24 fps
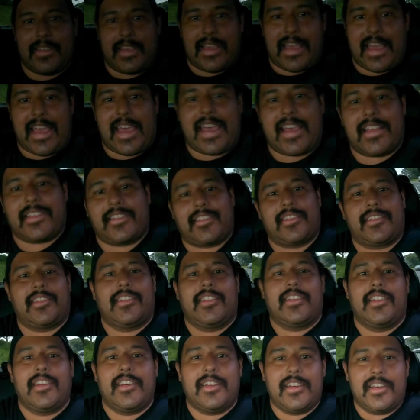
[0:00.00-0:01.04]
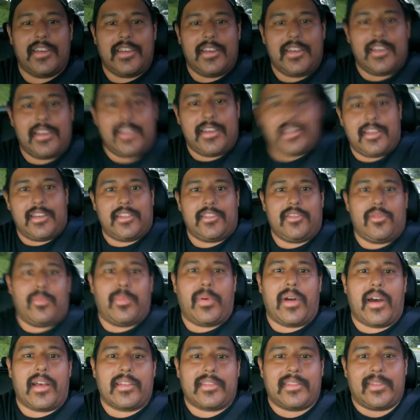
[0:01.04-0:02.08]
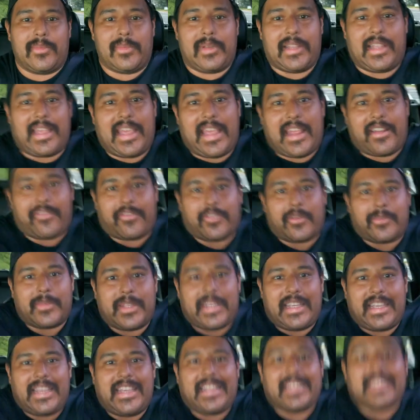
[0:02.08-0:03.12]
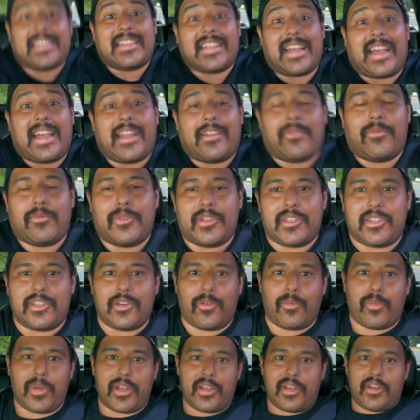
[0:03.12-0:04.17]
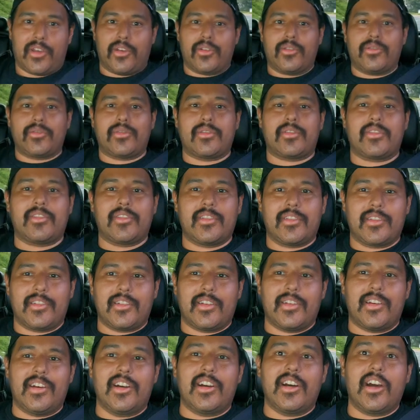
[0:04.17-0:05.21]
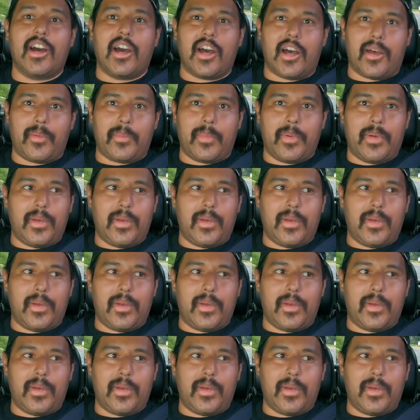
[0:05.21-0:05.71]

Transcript: as you possibly can from the inside with the windows up.